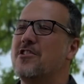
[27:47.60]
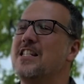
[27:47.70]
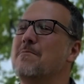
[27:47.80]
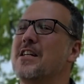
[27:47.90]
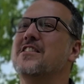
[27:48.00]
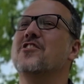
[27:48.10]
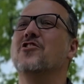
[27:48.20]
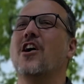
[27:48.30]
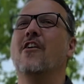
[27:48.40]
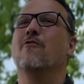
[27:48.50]
seems like such
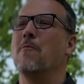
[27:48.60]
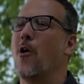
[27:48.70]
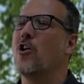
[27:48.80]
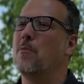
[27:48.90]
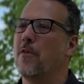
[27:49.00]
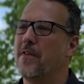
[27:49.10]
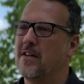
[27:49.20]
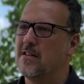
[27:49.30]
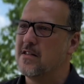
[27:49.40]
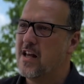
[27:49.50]
an unremarkable
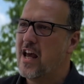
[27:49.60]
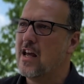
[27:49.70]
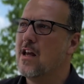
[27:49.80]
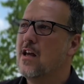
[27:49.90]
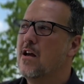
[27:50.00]
thing to say.